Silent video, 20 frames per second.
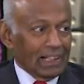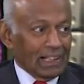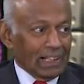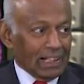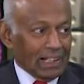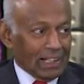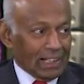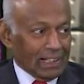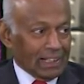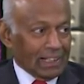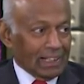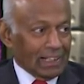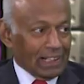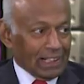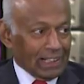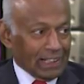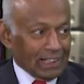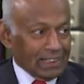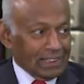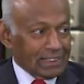I
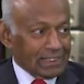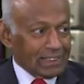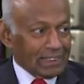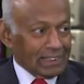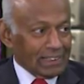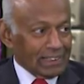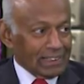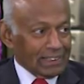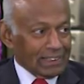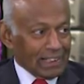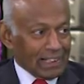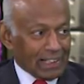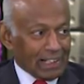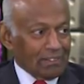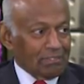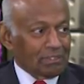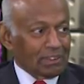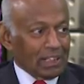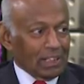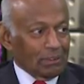realized that
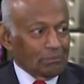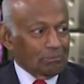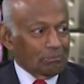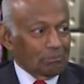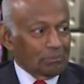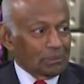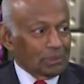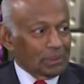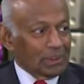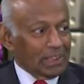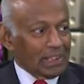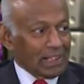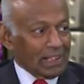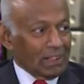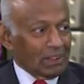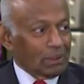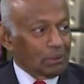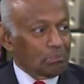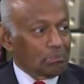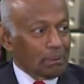I've come to a
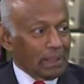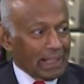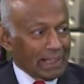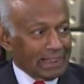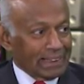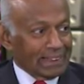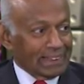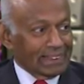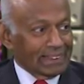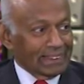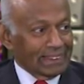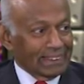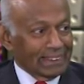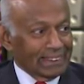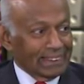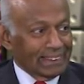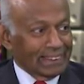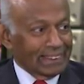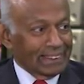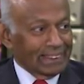wrong path.
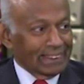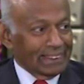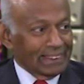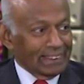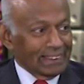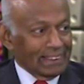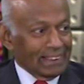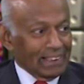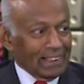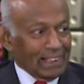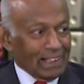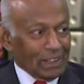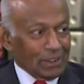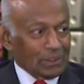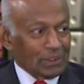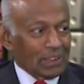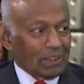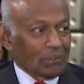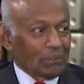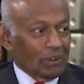I
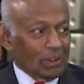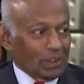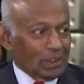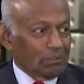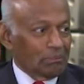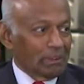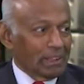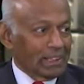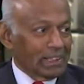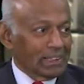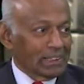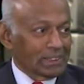should have gone to medical